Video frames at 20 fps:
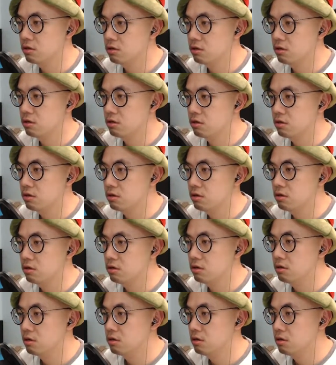
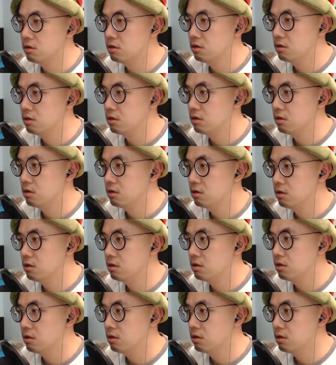
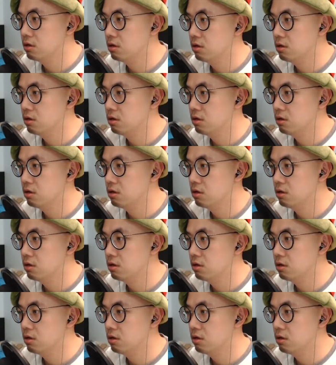[no speech]